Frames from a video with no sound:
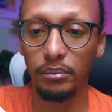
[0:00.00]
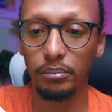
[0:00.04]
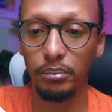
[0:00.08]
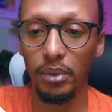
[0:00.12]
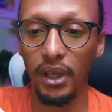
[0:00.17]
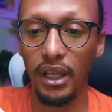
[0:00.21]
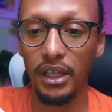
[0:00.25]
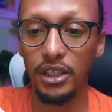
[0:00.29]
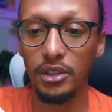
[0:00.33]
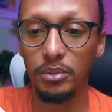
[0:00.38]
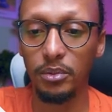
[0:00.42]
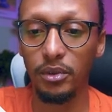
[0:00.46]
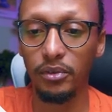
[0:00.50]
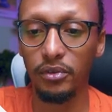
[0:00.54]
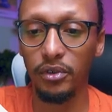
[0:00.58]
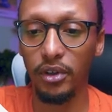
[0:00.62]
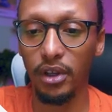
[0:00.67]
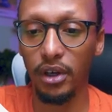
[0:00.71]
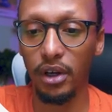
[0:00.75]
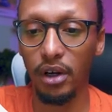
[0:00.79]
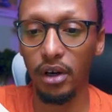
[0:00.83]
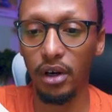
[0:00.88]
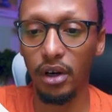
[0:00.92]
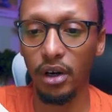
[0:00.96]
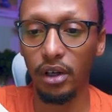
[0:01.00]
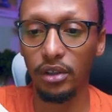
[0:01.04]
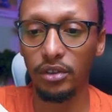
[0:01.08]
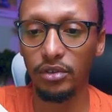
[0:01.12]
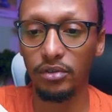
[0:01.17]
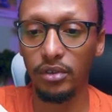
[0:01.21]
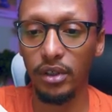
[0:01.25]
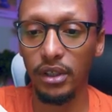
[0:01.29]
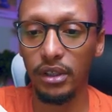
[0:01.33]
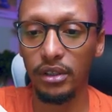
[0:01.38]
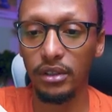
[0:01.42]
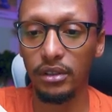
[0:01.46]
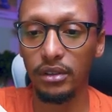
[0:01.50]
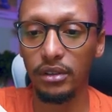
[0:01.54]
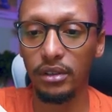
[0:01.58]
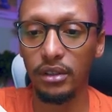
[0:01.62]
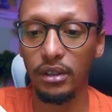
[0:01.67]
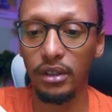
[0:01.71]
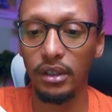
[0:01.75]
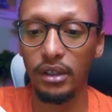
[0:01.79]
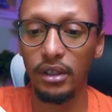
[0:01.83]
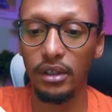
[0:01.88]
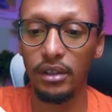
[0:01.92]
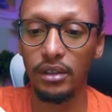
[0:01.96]
placement for the cards, right?
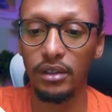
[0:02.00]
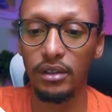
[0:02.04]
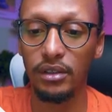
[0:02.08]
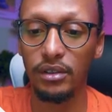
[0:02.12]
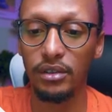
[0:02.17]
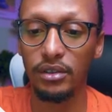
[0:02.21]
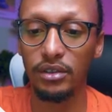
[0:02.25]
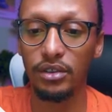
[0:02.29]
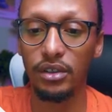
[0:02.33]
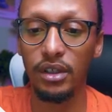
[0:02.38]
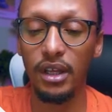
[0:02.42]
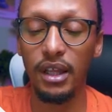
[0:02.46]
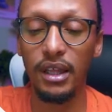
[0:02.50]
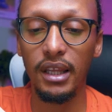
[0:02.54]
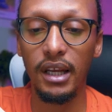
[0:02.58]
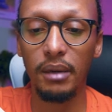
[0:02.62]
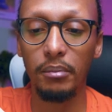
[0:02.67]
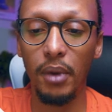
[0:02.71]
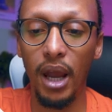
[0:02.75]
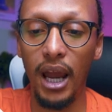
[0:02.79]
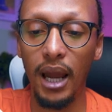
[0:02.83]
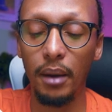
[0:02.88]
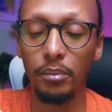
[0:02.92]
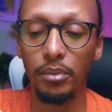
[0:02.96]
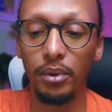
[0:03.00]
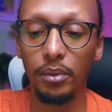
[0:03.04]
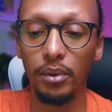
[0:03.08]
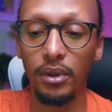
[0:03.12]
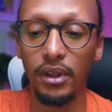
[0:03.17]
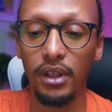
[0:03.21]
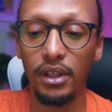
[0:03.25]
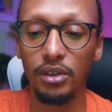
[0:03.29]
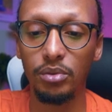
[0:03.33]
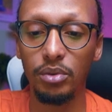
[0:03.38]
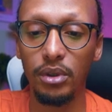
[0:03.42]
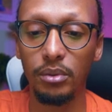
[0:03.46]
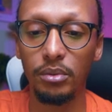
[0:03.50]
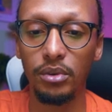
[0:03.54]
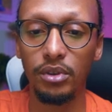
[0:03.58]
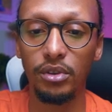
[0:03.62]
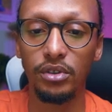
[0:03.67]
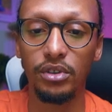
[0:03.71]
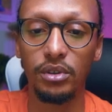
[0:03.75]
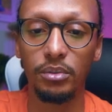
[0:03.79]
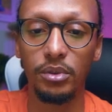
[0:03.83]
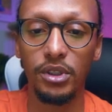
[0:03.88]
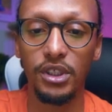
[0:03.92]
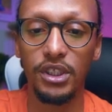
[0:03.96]
So now that I'm happy with this, what I'm going to do
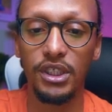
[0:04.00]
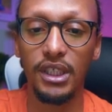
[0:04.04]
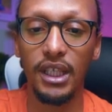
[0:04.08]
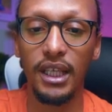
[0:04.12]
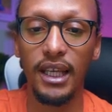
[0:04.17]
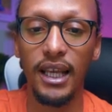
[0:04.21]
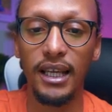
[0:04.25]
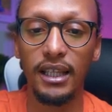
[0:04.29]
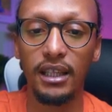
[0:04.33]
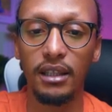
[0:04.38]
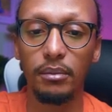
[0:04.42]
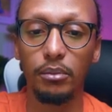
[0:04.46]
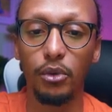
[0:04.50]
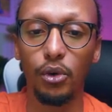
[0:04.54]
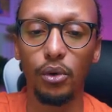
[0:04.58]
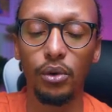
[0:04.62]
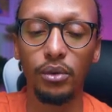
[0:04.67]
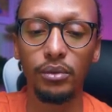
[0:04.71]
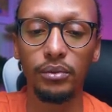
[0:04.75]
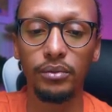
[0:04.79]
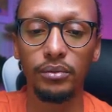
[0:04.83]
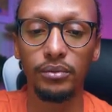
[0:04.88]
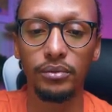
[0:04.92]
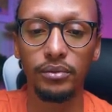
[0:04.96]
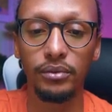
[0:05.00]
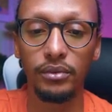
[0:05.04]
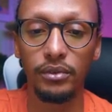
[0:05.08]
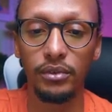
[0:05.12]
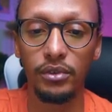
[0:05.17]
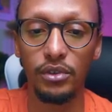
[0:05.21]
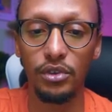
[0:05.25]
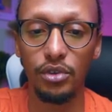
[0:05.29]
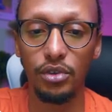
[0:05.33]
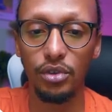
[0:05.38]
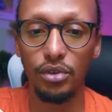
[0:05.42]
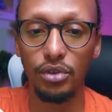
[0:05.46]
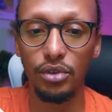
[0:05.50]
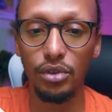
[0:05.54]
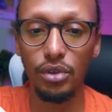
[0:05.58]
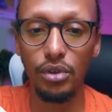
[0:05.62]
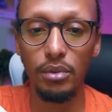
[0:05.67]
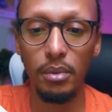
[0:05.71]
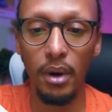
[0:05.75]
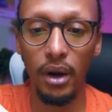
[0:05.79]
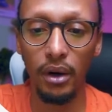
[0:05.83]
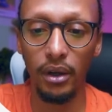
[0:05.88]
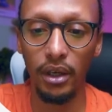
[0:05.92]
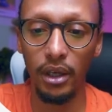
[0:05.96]
is I'm going to select them all,
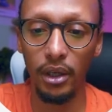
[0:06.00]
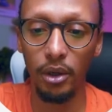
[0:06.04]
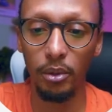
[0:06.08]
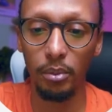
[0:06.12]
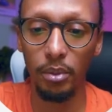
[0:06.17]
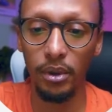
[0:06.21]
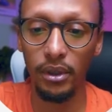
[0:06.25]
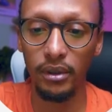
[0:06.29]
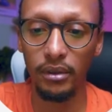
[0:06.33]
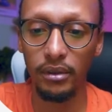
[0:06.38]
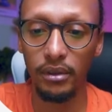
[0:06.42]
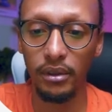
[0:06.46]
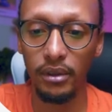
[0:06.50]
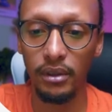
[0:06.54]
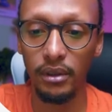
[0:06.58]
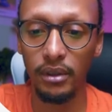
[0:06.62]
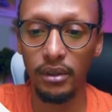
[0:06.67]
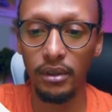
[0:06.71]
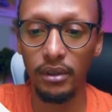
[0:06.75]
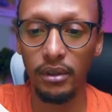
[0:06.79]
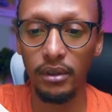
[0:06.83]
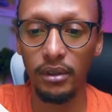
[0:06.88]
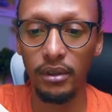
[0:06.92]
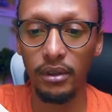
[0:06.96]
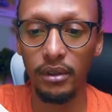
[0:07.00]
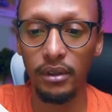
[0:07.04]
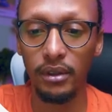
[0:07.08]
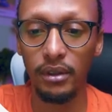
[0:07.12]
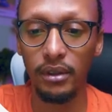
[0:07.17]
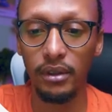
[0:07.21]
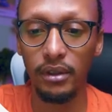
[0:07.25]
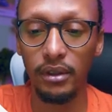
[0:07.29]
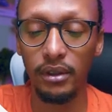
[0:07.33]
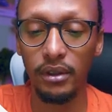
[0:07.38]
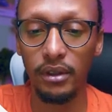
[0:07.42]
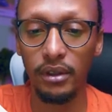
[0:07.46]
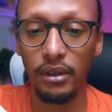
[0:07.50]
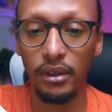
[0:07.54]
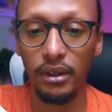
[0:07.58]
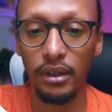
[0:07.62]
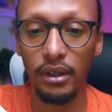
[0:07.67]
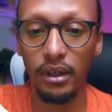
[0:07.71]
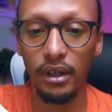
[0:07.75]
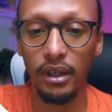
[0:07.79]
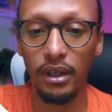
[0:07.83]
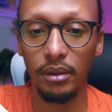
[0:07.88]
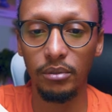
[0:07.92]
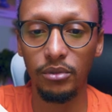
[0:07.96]
zoom out a little bit.
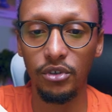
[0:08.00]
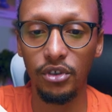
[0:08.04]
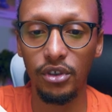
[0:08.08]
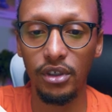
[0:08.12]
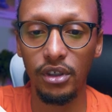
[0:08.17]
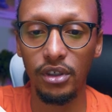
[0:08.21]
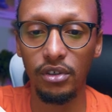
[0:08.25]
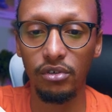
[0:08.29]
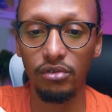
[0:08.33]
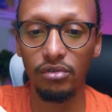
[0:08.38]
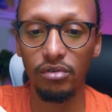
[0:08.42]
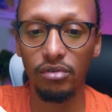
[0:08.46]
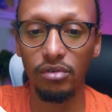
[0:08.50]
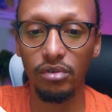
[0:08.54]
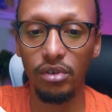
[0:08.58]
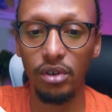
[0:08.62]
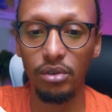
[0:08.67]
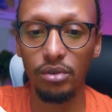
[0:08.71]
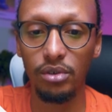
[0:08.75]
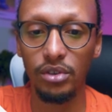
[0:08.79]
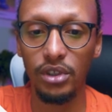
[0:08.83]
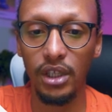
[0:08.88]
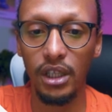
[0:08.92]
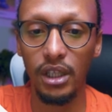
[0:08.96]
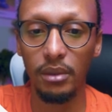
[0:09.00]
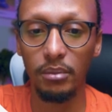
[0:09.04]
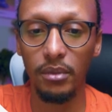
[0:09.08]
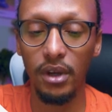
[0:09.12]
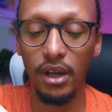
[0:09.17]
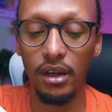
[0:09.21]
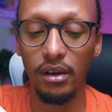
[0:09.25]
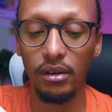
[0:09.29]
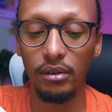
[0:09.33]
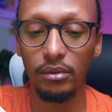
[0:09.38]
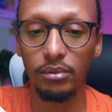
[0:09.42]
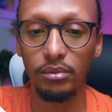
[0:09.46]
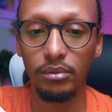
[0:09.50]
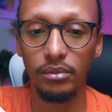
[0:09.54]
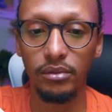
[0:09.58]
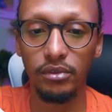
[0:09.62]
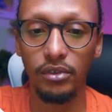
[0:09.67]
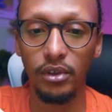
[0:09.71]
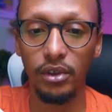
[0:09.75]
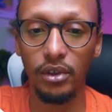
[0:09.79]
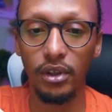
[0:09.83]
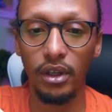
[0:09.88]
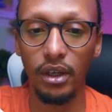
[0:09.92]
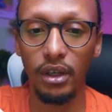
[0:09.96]
I'm just going to rotate them. Oh, I
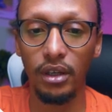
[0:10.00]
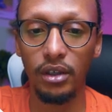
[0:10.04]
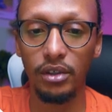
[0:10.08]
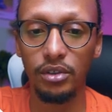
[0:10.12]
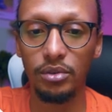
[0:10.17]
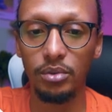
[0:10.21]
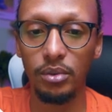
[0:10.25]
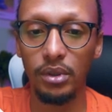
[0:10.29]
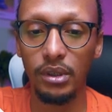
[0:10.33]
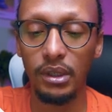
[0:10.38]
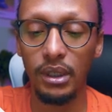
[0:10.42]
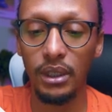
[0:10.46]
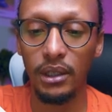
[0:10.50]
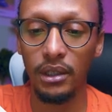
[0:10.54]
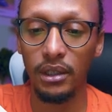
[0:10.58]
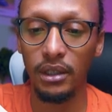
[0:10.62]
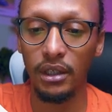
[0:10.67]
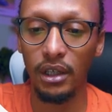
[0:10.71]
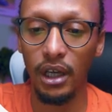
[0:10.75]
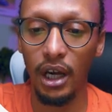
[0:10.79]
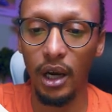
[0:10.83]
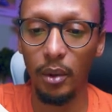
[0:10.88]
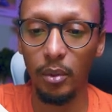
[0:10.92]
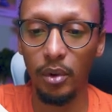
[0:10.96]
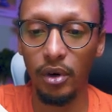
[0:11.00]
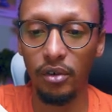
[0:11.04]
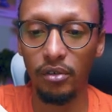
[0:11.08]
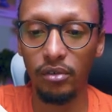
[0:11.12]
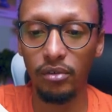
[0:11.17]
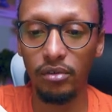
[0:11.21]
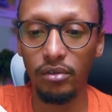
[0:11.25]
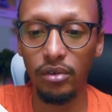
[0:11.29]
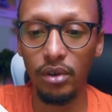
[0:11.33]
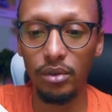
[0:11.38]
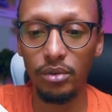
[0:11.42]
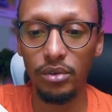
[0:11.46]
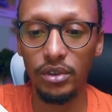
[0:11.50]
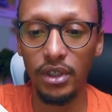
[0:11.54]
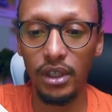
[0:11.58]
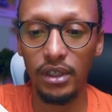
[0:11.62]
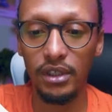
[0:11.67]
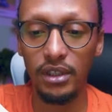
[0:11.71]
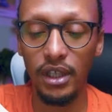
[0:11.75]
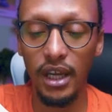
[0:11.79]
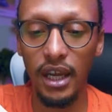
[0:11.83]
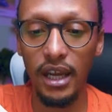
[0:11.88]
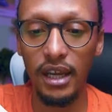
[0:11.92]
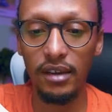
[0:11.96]
forgot that last one. I'm going to
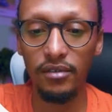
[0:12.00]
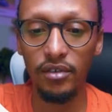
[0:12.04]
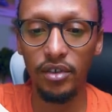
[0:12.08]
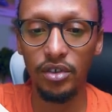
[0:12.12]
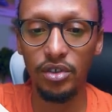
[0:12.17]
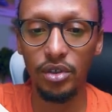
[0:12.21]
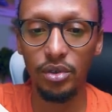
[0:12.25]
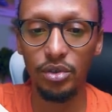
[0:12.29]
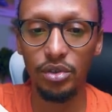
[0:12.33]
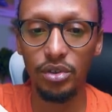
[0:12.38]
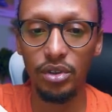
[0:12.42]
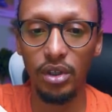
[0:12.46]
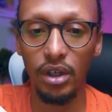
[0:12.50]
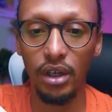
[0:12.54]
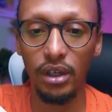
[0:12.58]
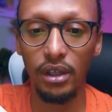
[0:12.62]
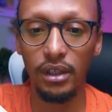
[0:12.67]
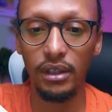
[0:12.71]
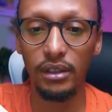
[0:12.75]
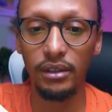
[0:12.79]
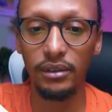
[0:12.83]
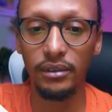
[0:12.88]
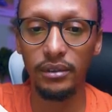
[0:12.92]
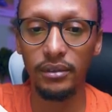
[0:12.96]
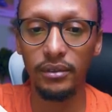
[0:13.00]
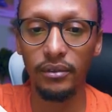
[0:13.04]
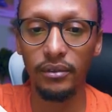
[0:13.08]
rotate it ever so slightly,